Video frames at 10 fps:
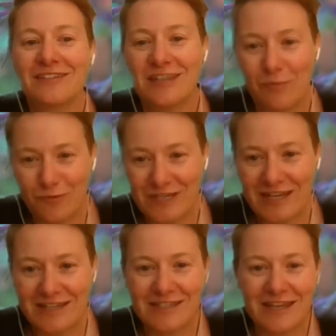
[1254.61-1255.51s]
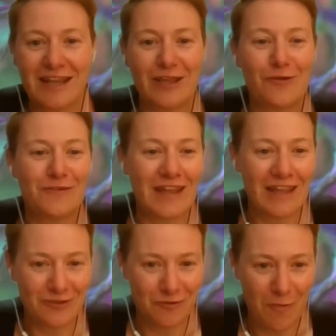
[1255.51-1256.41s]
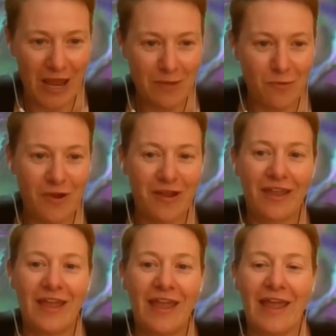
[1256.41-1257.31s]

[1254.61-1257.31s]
double testing or extra paperwork,